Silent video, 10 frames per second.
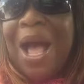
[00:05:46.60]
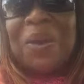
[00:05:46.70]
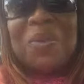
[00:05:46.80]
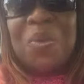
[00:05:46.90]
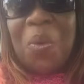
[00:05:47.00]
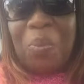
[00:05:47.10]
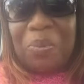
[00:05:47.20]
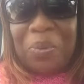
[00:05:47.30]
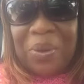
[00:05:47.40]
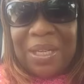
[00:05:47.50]
I don't
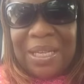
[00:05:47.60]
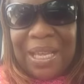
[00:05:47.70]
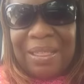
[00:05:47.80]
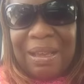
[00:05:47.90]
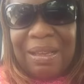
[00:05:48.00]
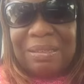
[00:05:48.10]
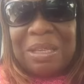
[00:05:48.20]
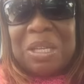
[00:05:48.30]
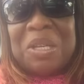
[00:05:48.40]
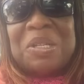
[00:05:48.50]
operate like that.
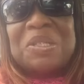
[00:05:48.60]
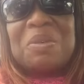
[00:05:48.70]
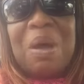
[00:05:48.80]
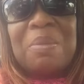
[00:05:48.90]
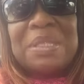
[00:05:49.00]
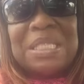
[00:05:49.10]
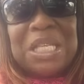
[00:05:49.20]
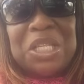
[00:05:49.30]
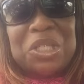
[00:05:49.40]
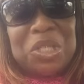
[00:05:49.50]
So I'm
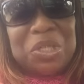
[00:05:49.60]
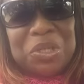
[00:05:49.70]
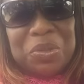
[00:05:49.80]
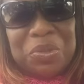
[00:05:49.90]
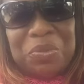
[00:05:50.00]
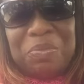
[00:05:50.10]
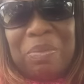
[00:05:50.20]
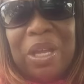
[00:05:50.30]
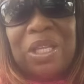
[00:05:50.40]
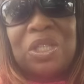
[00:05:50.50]
saying to you,
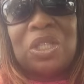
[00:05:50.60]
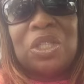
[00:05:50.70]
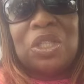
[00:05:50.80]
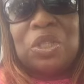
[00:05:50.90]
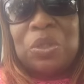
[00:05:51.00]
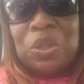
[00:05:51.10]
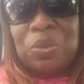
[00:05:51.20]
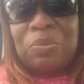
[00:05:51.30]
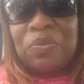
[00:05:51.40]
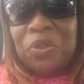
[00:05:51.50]
my
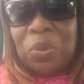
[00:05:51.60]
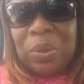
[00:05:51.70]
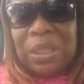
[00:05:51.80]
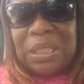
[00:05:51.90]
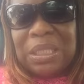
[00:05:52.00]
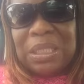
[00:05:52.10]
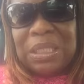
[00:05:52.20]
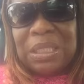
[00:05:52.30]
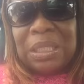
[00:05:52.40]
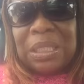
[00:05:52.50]
YouTube viewers,
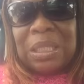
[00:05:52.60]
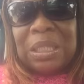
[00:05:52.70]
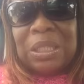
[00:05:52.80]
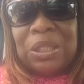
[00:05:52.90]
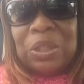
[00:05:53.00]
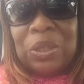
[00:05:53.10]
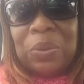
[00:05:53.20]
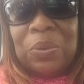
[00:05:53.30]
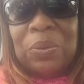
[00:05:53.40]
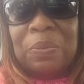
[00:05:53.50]
you
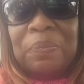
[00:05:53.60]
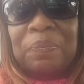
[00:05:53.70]
know,